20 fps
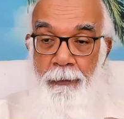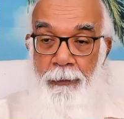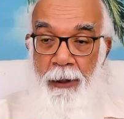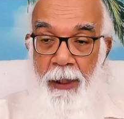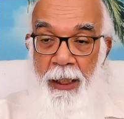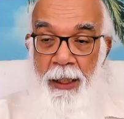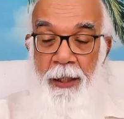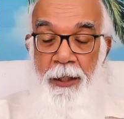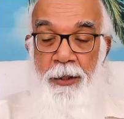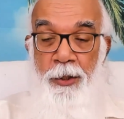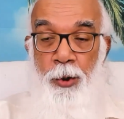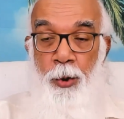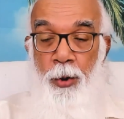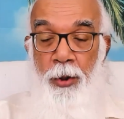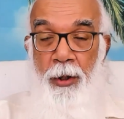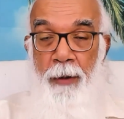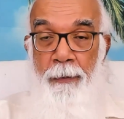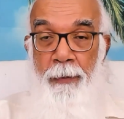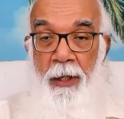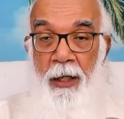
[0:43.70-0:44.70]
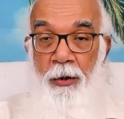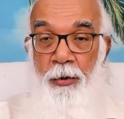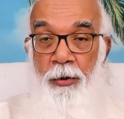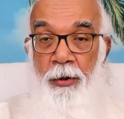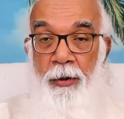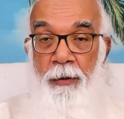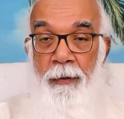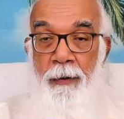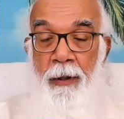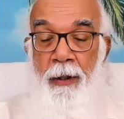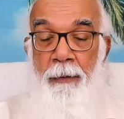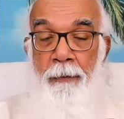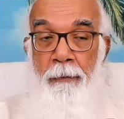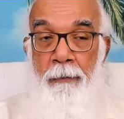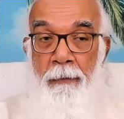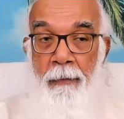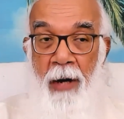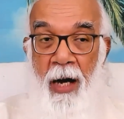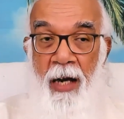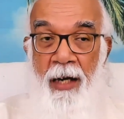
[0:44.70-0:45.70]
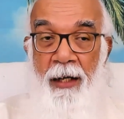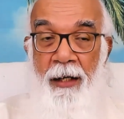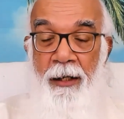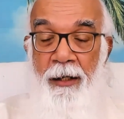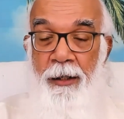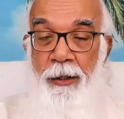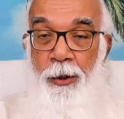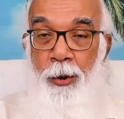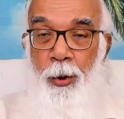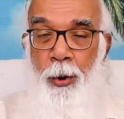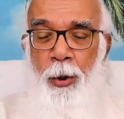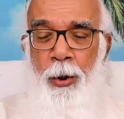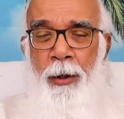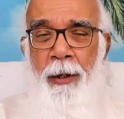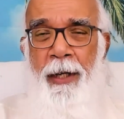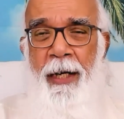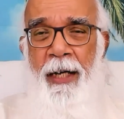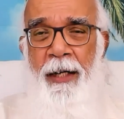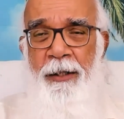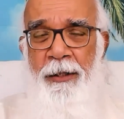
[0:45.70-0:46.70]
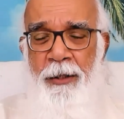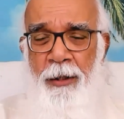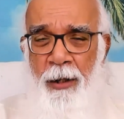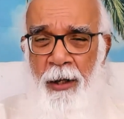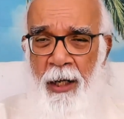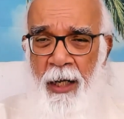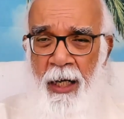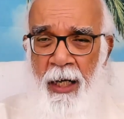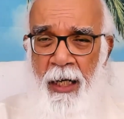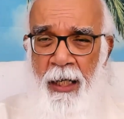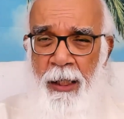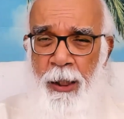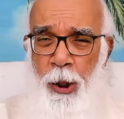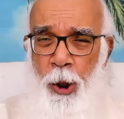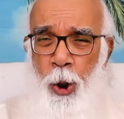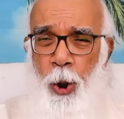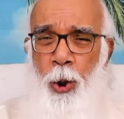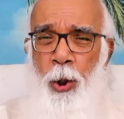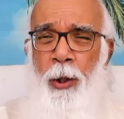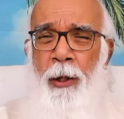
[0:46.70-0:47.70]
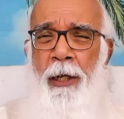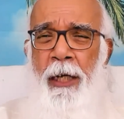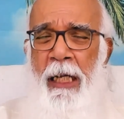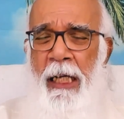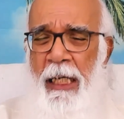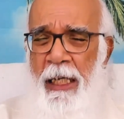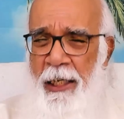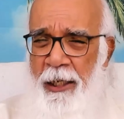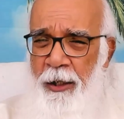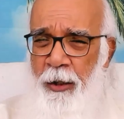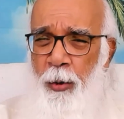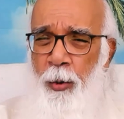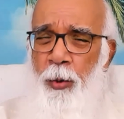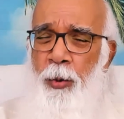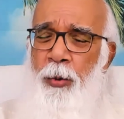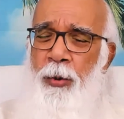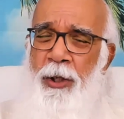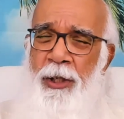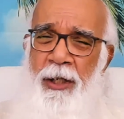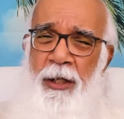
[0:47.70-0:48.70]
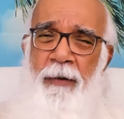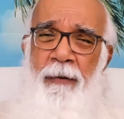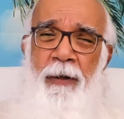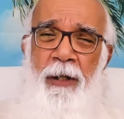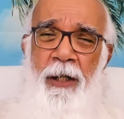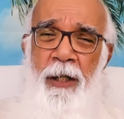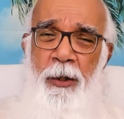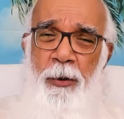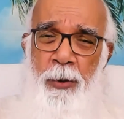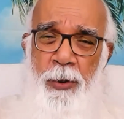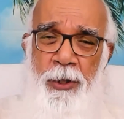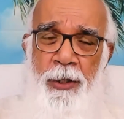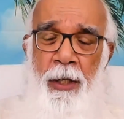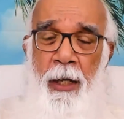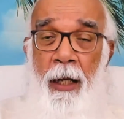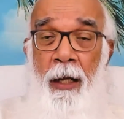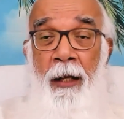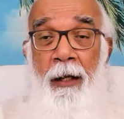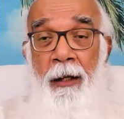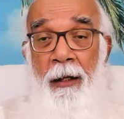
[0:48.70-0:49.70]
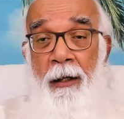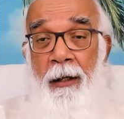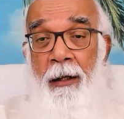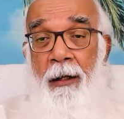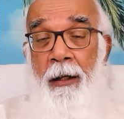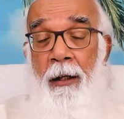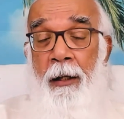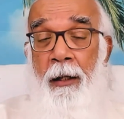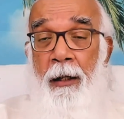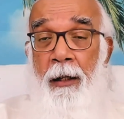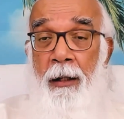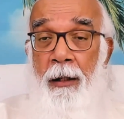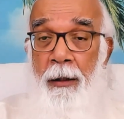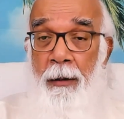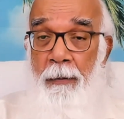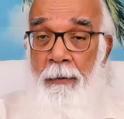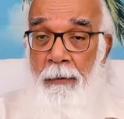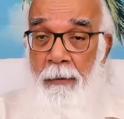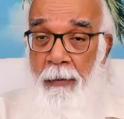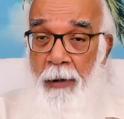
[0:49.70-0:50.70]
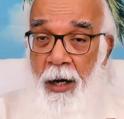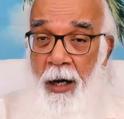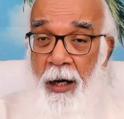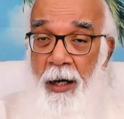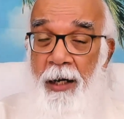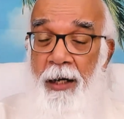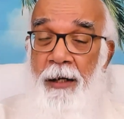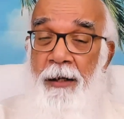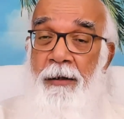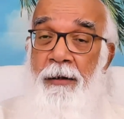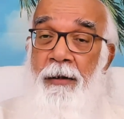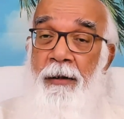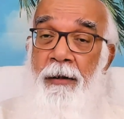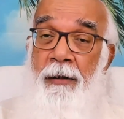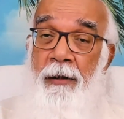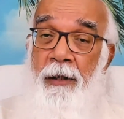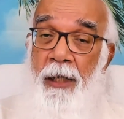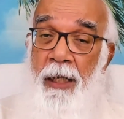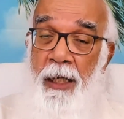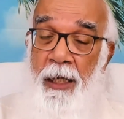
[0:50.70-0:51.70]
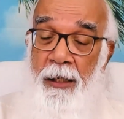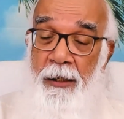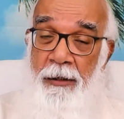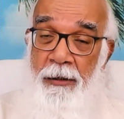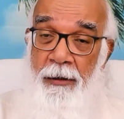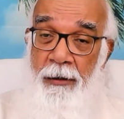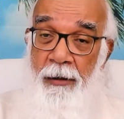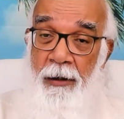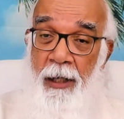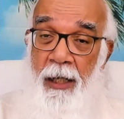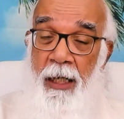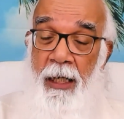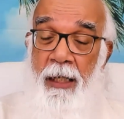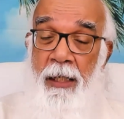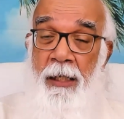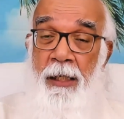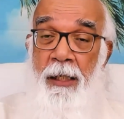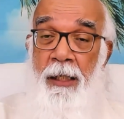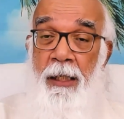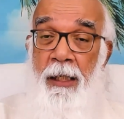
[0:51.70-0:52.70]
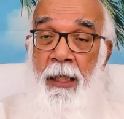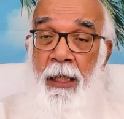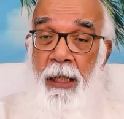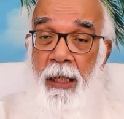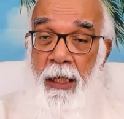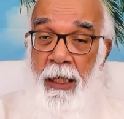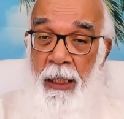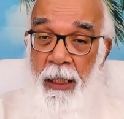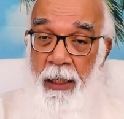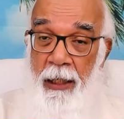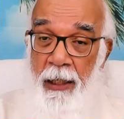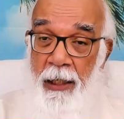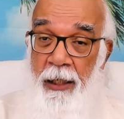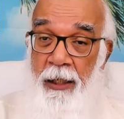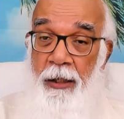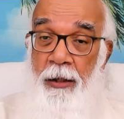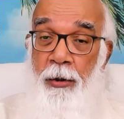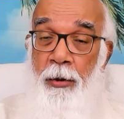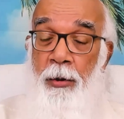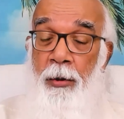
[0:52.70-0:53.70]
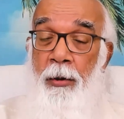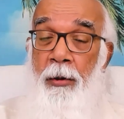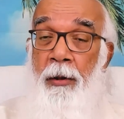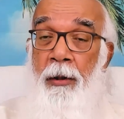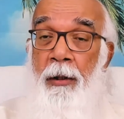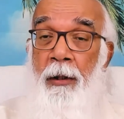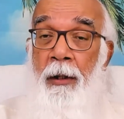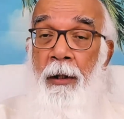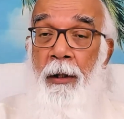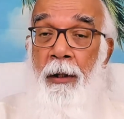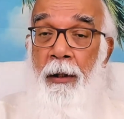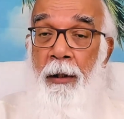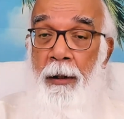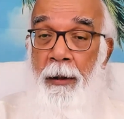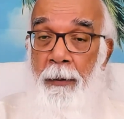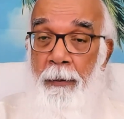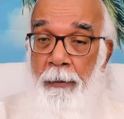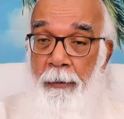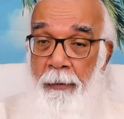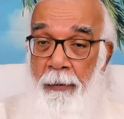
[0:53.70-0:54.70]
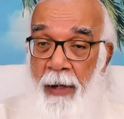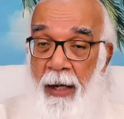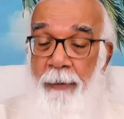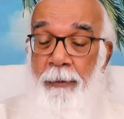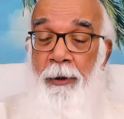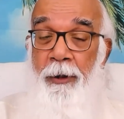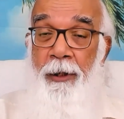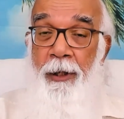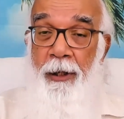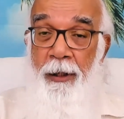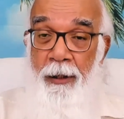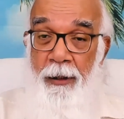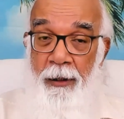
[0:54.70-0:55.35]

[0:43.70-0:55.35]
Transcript: It is all about our mind or intellect or ego, whatever you say. Mind, intellect, ego, memory.